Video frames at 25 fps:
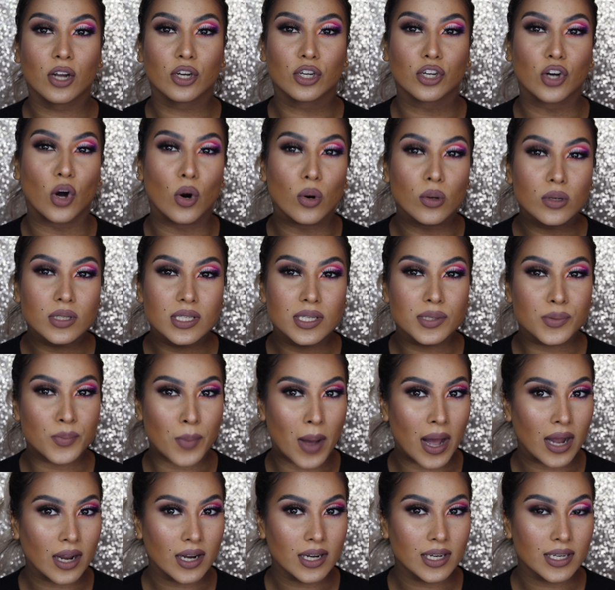gold
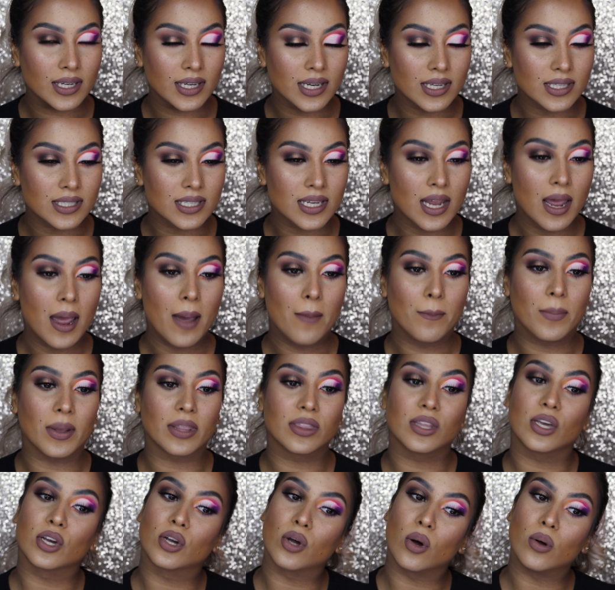sparkle in it,
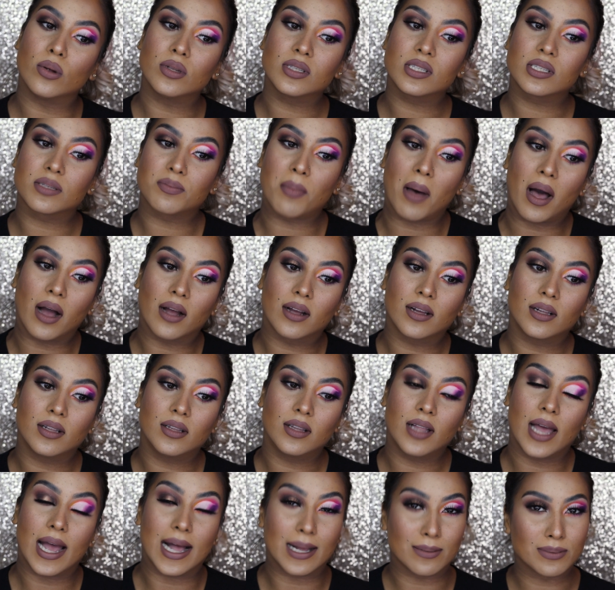but the gold
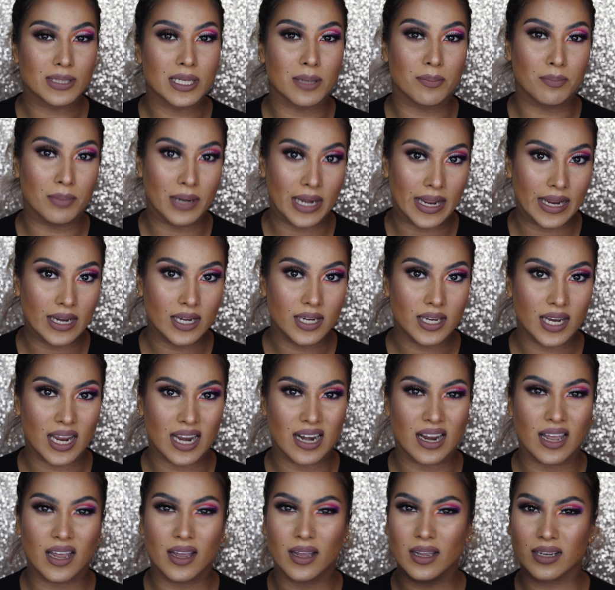sparkle helps it blend,
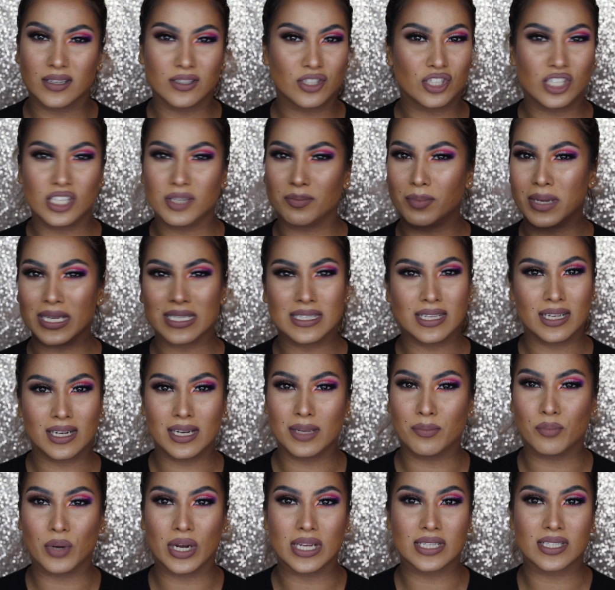and she
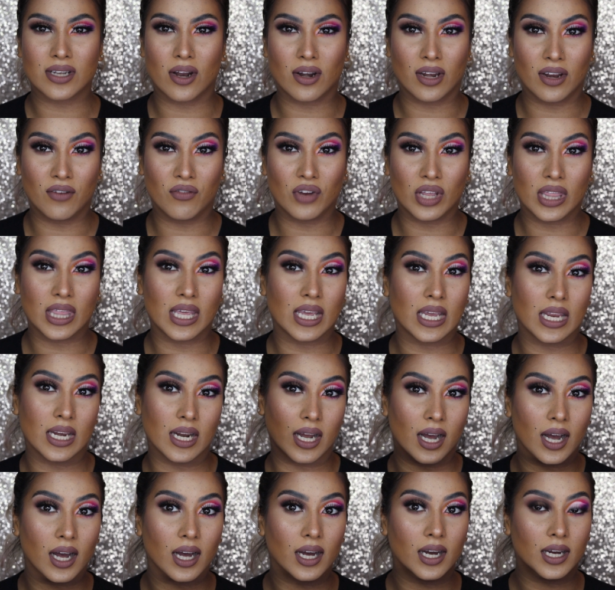basically breaks down everything in
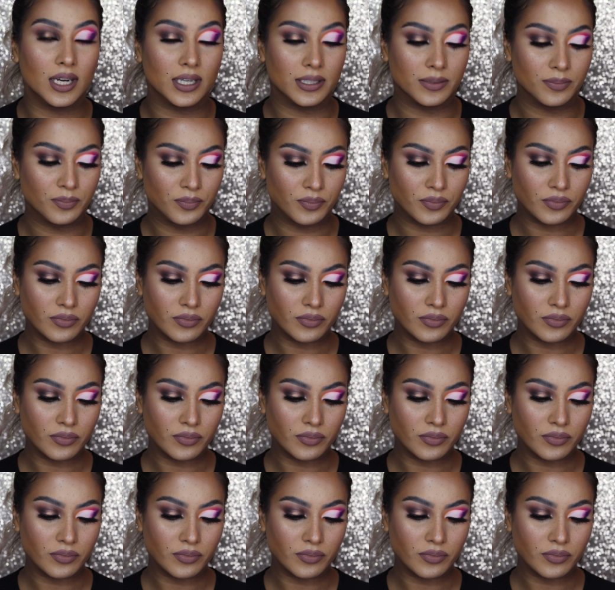her